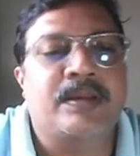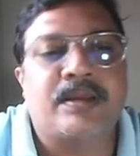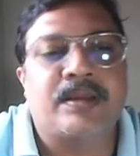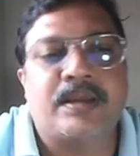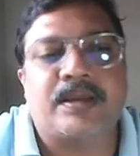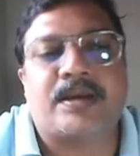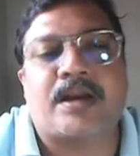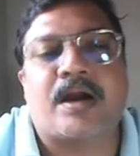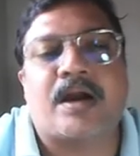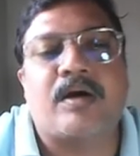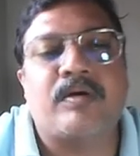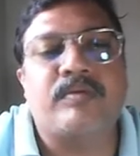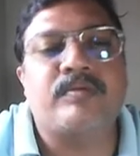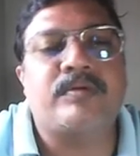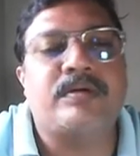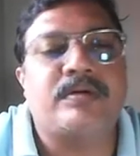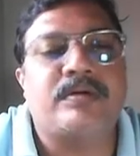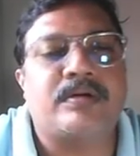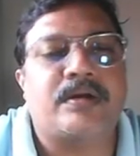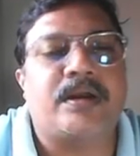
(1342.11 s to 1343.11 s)
A
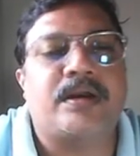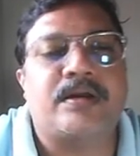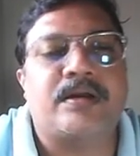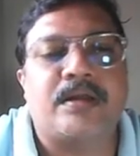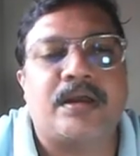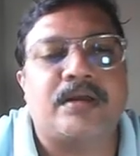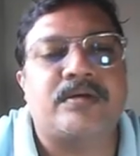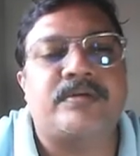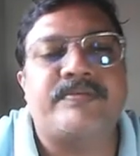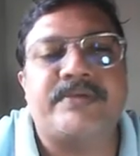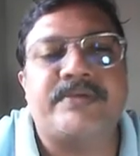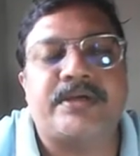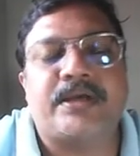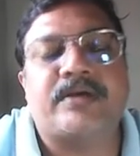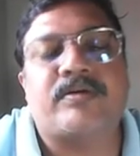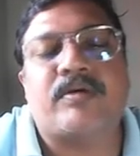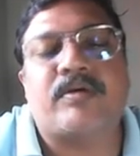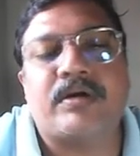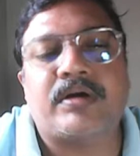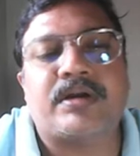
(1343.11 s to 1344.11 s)
court
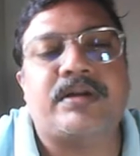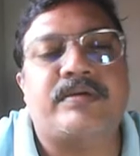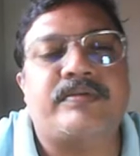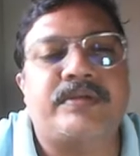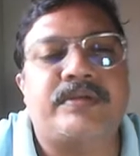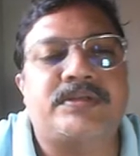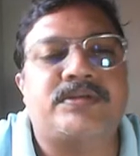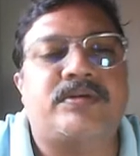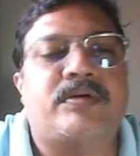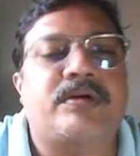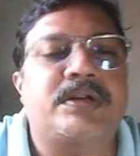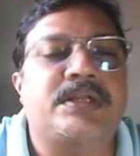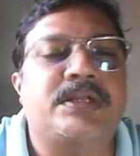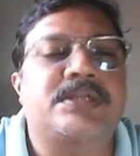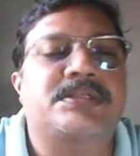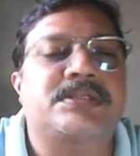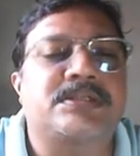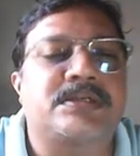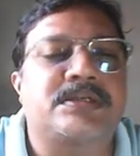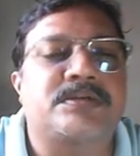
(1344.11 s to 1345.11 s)
which
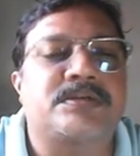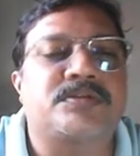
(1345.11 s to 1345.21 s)
orders